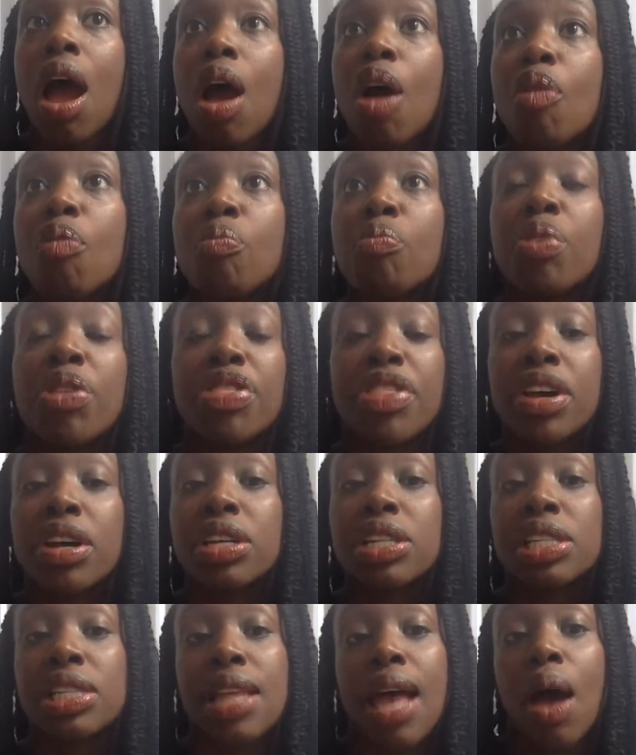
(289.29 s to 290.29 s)
But there
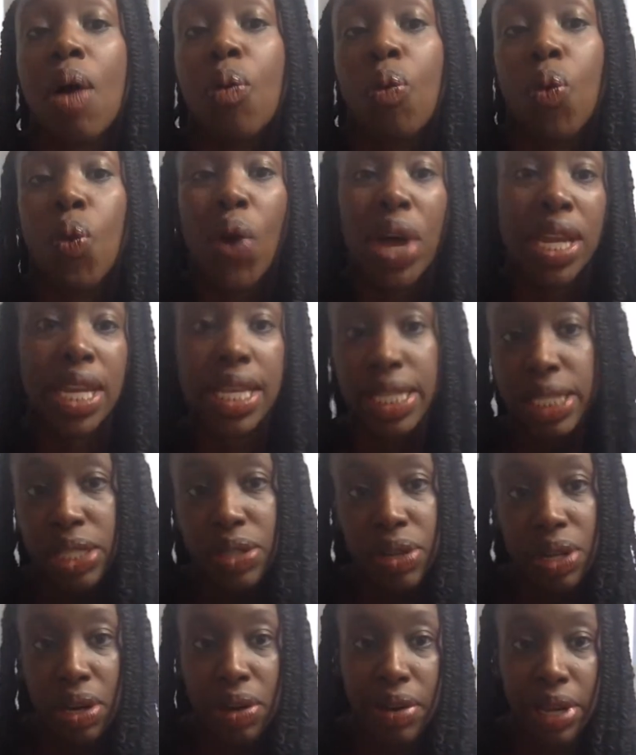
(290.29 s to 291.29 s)
is not one
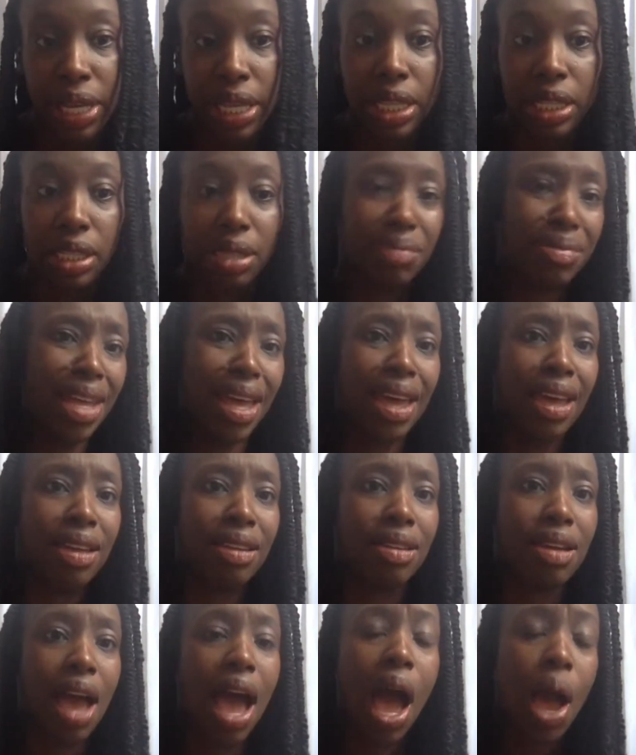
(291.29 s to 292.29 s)
history curriculum that
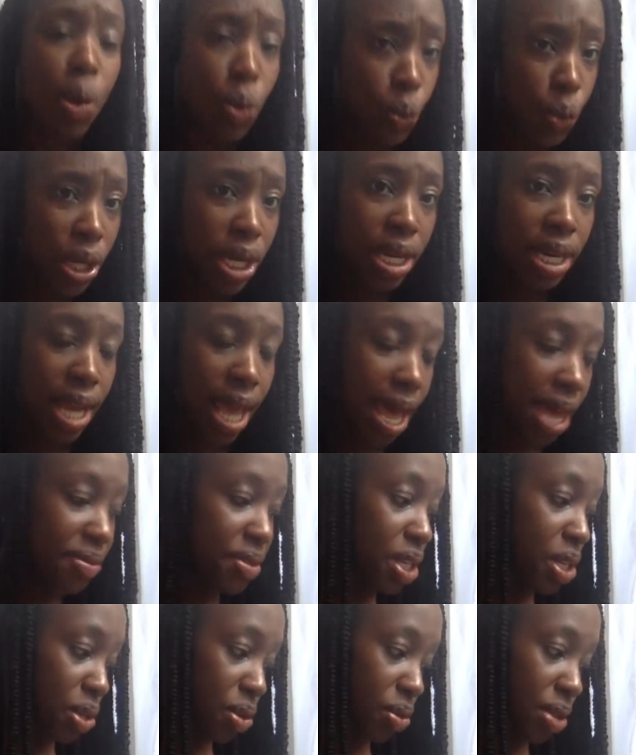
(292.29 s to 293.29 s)
I wouldn't have
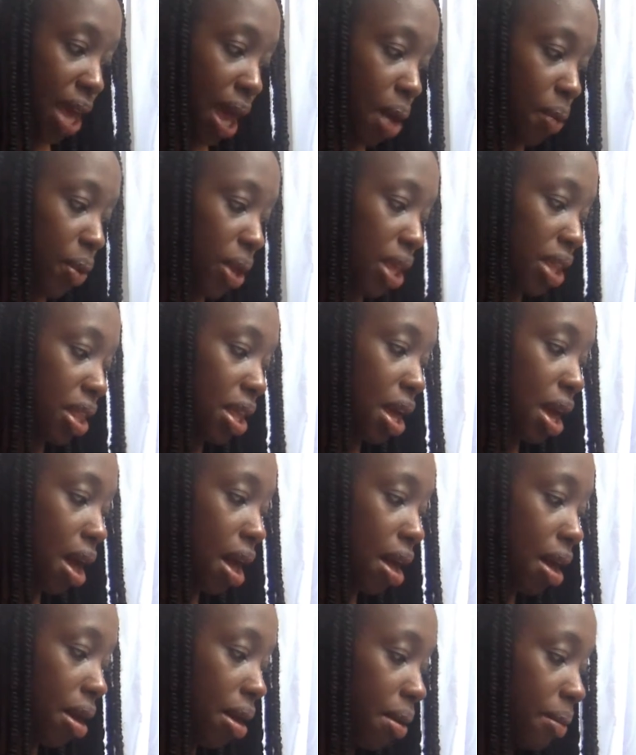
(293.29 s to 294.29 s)
to do that with.
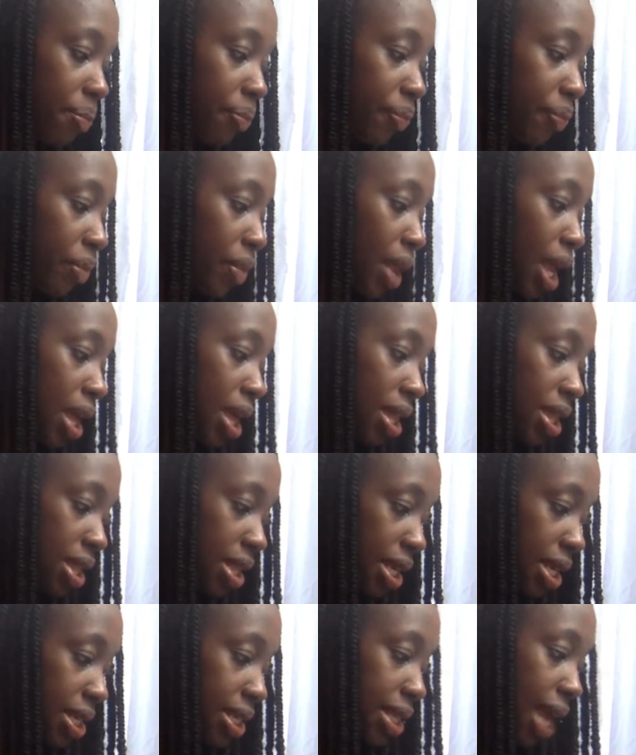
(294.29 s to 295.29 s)

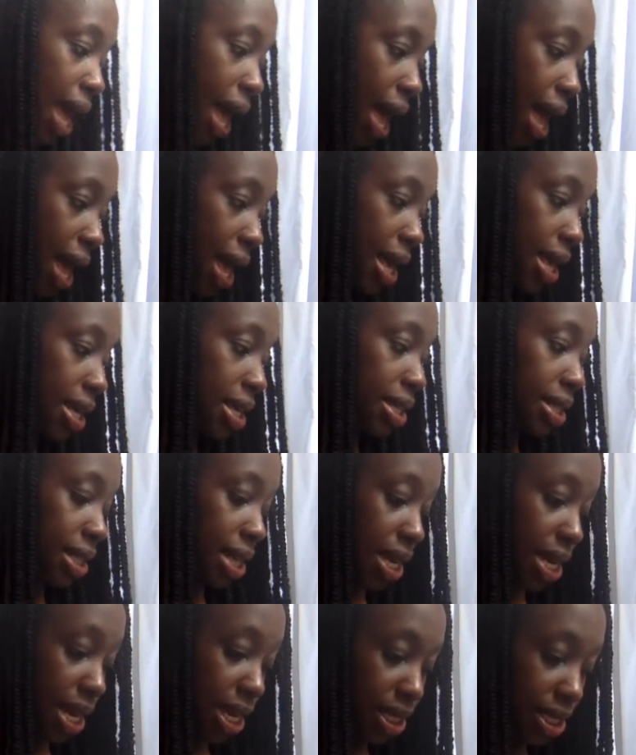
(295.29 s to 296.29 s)
This has
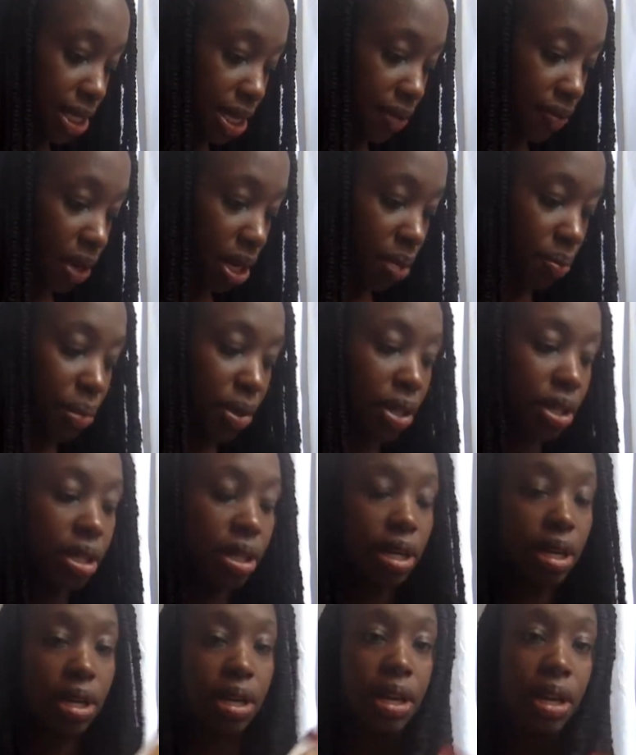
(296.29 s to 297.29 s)
an activity
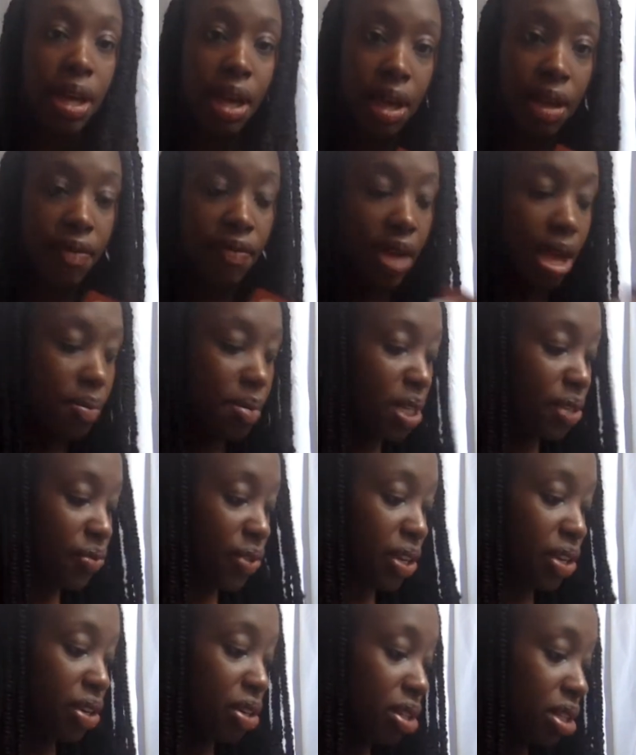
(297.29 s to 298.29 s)
book, famous
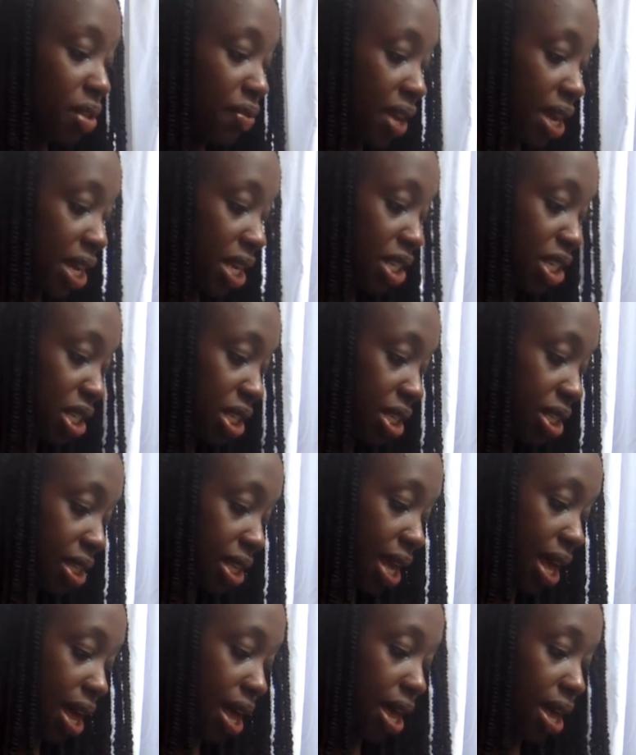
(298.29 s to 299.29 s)
figures of ancient
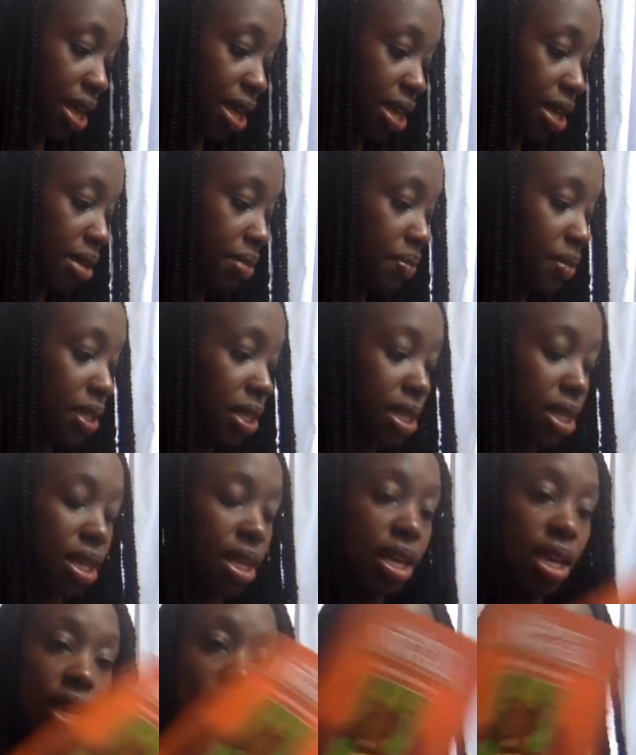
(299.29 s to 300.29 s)
times,
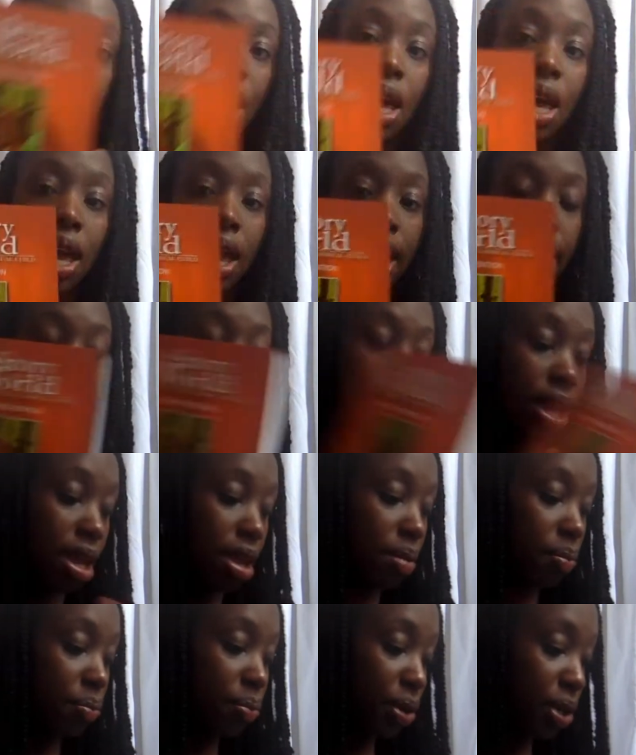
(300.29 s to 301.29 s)

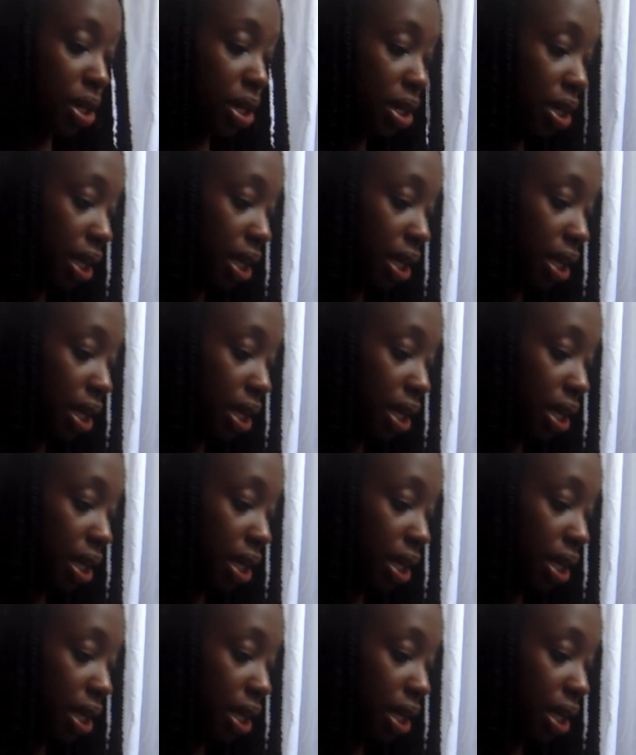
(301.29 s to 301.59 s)
a book,